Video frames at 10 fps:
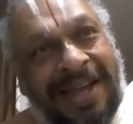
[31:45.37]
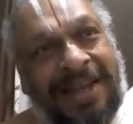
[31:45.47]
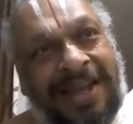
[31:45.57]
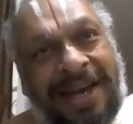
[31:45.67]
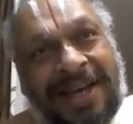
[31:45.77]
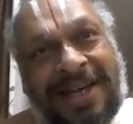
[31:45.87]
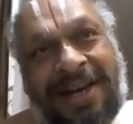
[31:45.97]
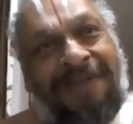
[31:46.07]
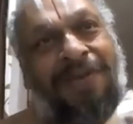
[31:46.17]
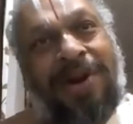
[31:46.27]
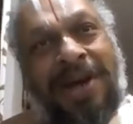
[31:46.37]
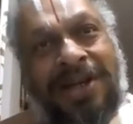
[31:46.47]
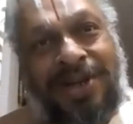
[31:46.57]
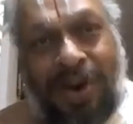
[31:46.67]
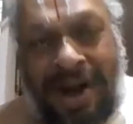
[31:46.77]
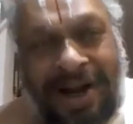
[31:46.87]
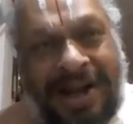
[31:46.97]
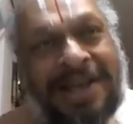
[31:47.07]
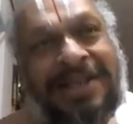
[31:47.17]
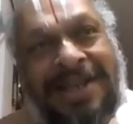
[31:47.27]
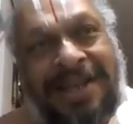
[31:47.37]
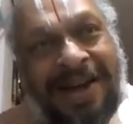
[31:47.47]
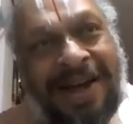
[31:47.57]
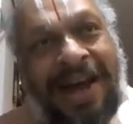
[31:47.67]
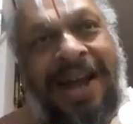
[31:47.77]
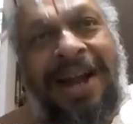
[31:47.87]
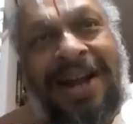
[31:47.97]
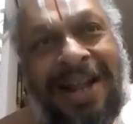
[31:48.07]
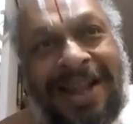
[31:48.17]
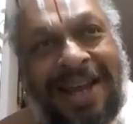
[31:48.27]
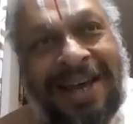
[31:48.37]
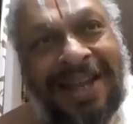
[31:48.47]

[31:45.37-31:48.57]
He is 84 years old and he is hale and healthy.